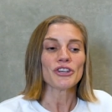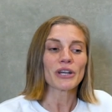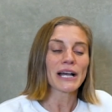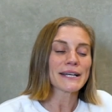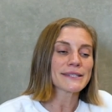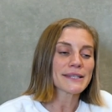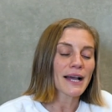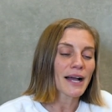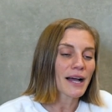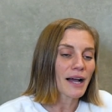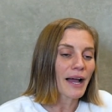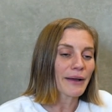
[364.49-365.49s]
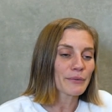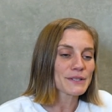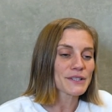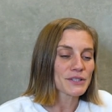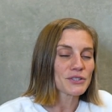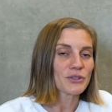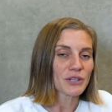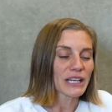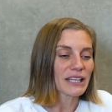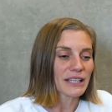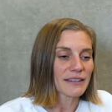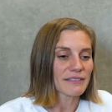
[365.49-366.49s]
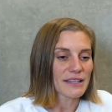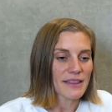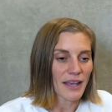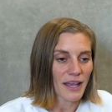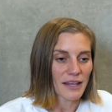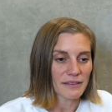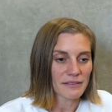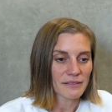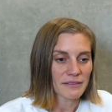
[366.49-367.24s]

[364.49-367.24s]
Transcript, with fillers: You guys, I was annoying even then.